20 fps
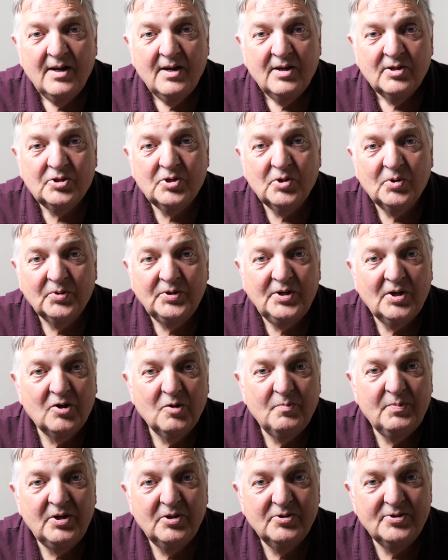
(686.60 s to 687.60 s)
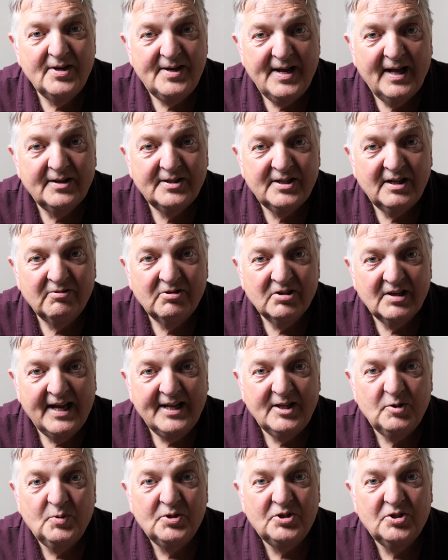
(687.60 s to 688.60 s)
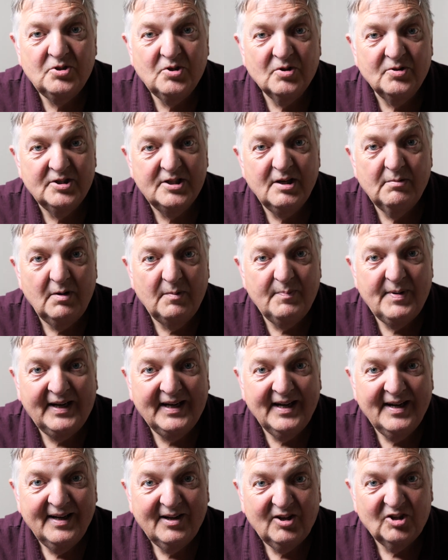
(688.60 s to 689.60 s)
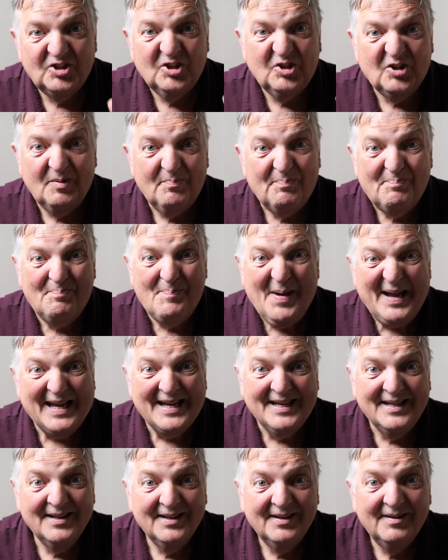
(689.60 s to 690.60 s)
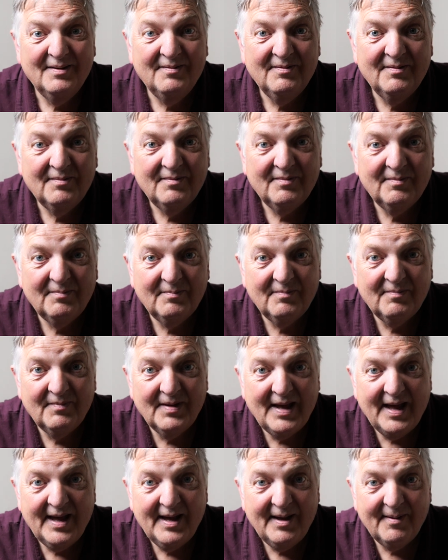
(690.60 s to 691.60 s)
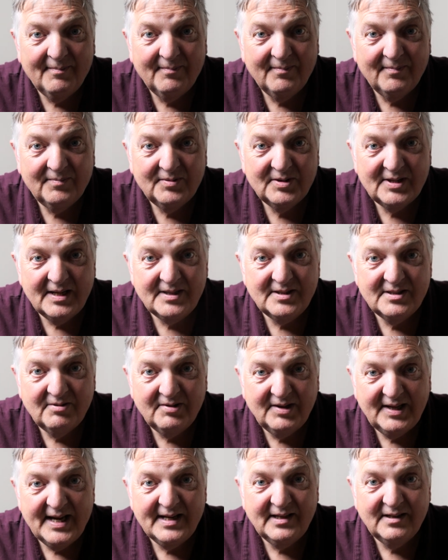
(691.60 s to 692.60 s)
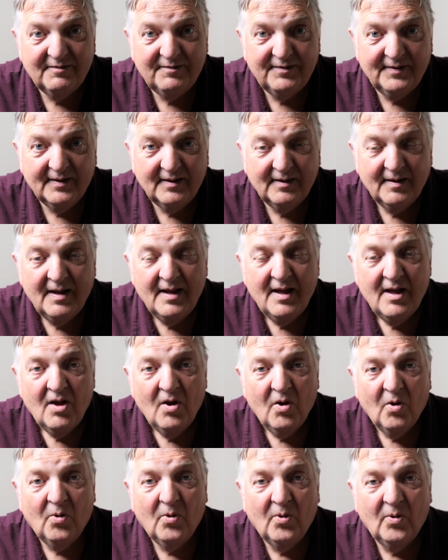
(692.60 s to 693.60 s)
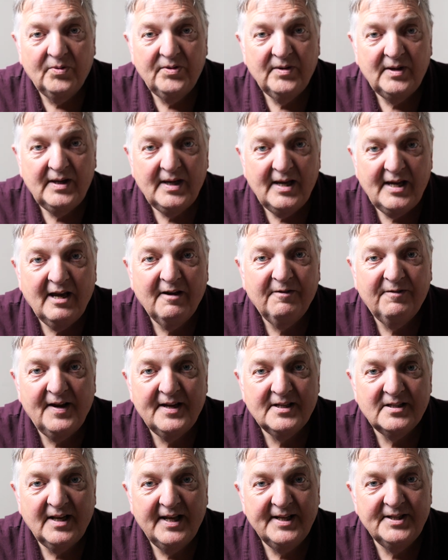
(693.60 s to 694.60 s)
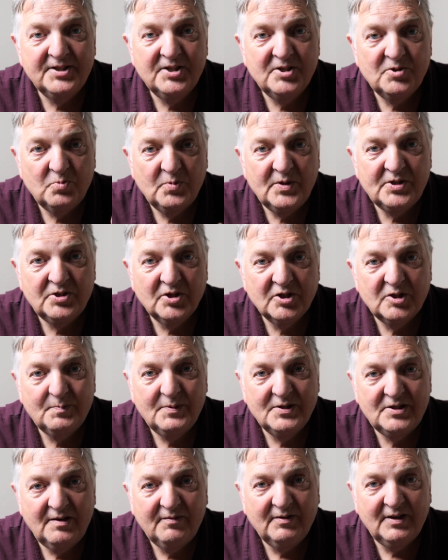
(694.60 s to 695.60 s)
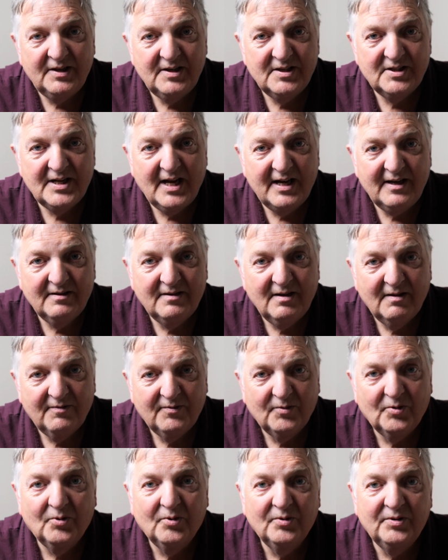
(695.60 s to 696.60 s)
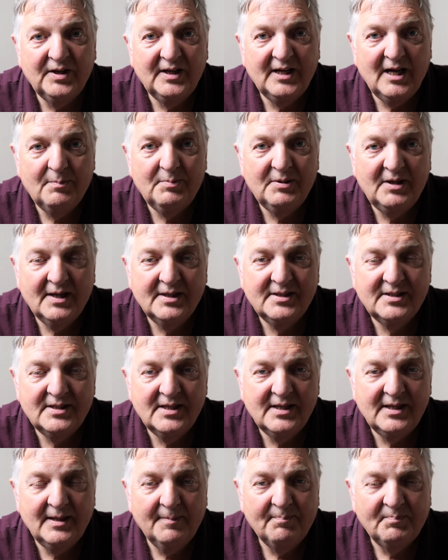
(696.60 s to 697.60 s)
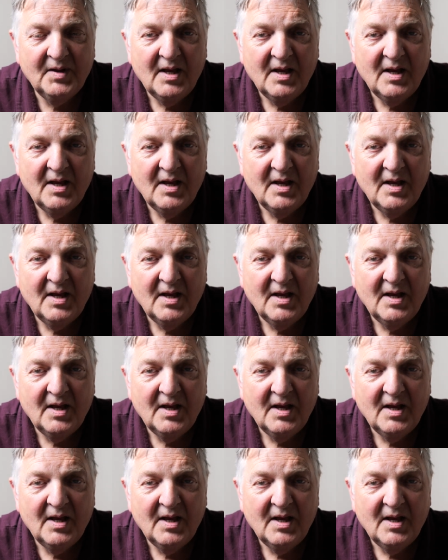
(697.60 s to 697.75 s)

So you could be using an L series lens, which is considerably bigger because it's got a bigger um, sensor again to fill, or the EFS lenses, which are specifically designed for the APS-C.